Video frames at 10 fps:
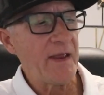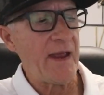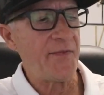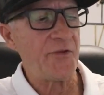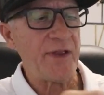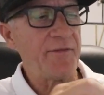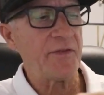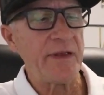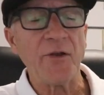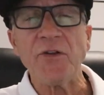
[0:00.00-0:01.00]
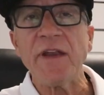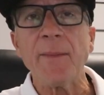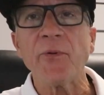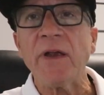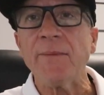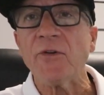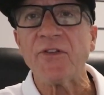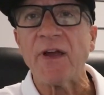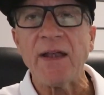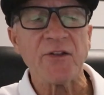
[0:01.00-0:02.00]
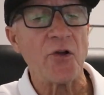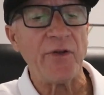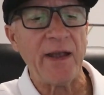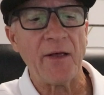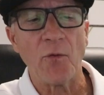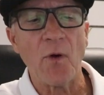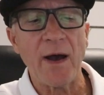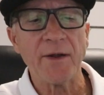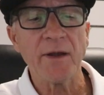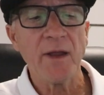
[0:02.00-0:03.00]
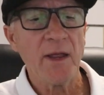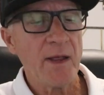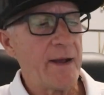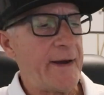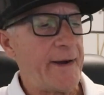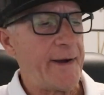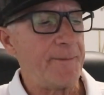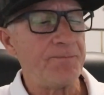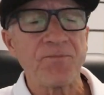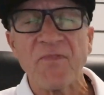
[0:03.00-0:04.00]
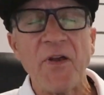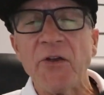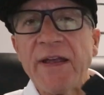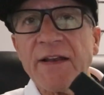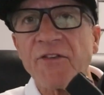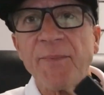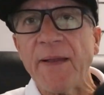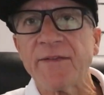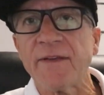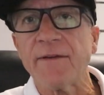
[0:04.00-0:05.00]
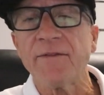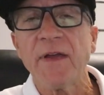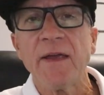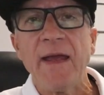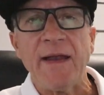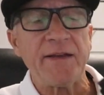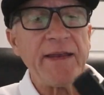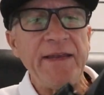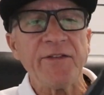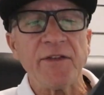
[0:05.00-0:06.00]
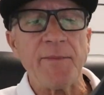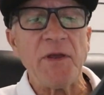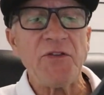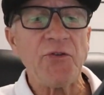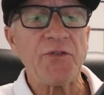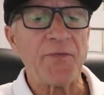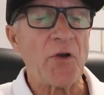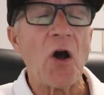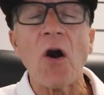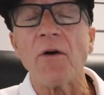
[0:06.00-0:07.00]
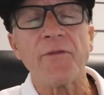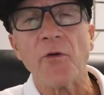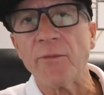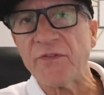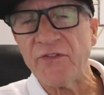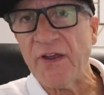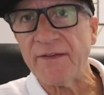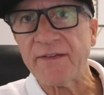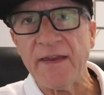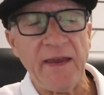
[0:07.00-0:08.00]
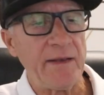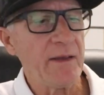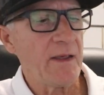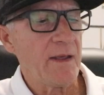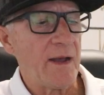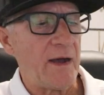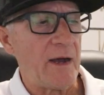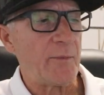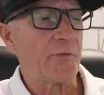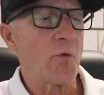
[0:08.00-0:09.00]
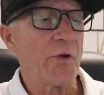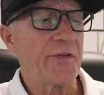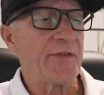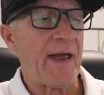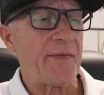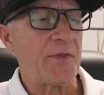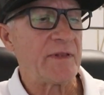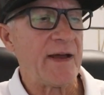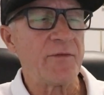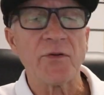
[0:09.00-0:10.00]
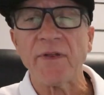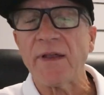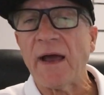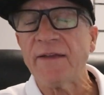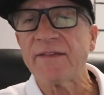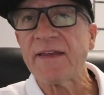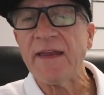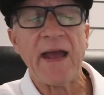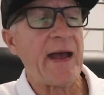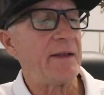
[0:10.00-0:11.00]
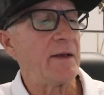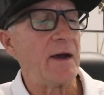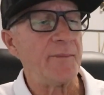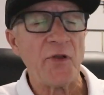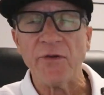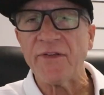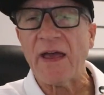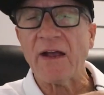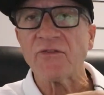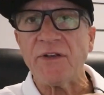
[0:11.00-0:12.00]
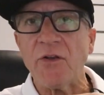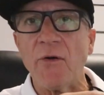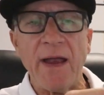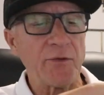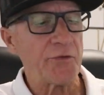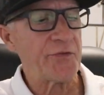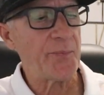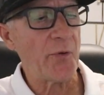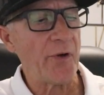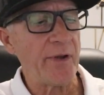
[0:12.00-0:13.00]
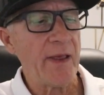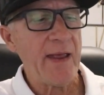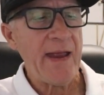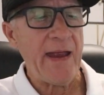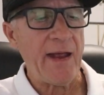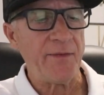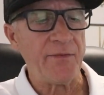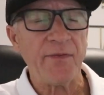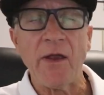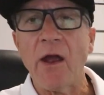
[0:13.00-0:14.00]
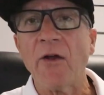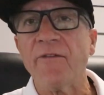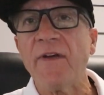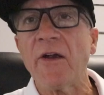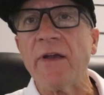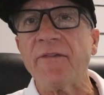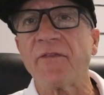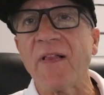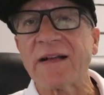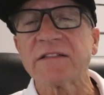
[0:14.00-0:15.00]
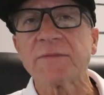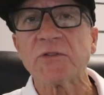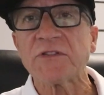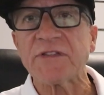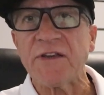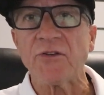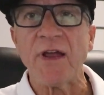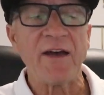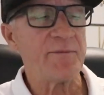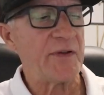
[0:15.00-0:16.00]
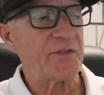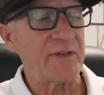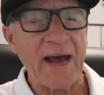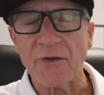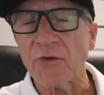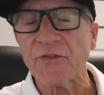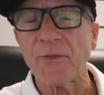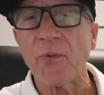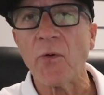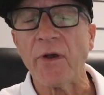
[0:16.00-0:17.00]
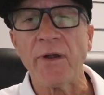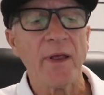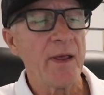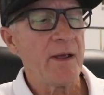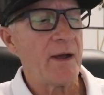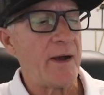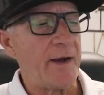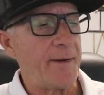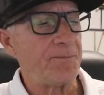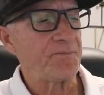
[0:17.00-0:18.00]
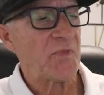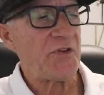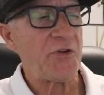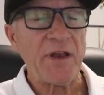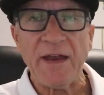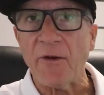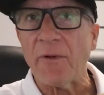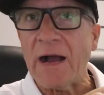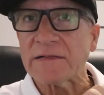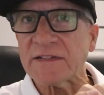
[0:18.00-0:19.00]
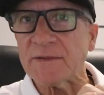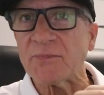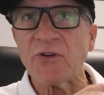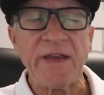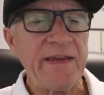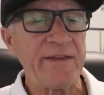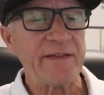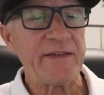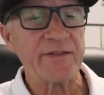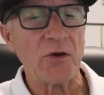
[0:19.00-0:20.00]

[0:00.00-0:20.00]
And they're neoprene. They're designed to go in and out of the water. Very inexpensive and can easily be used for all forms of jet skiing. Of course, at the level that I ski at, there is actually no ankle support, and they are very flexible, so you don't have much lateral support. You can get rocks in them pretty easy.